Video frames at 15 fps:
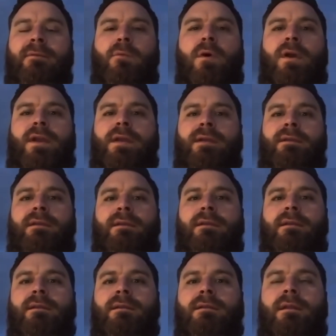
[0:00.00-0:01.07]
working
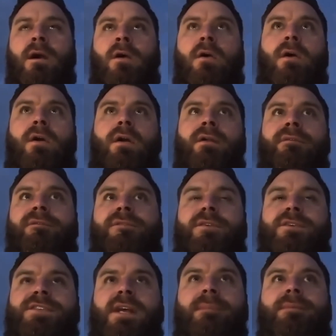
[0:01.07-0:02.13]
hard
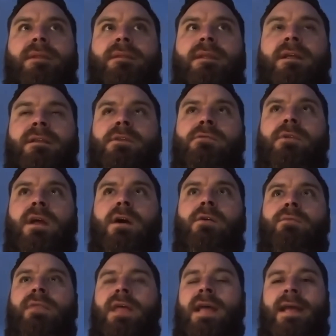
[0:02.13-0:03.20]
for something that
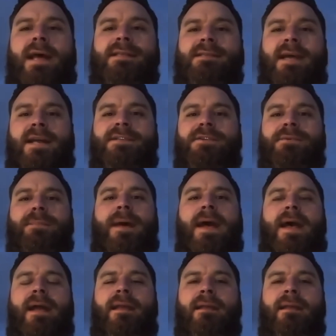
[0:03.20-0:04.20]
that guy's got your back.